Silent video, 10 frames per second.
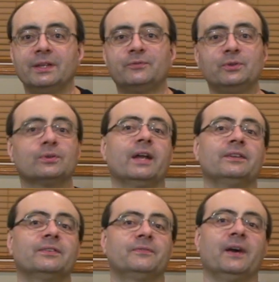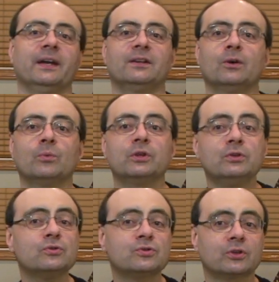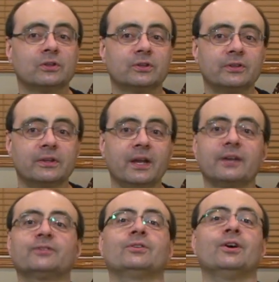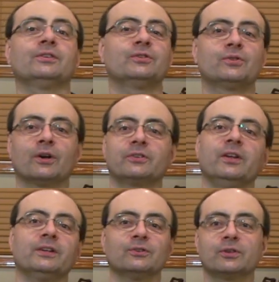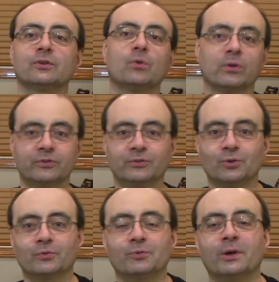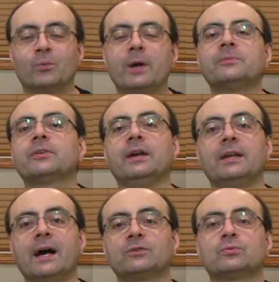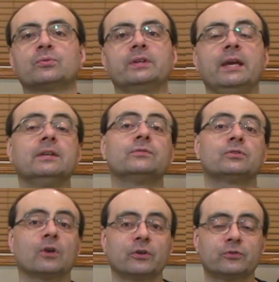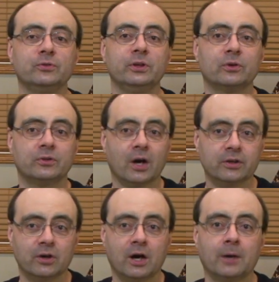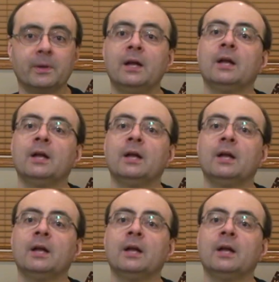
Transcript: If you'd like to find out what you should learn next on guitar, take a look at the courses over at my website at CreativeGuitarStudio.com.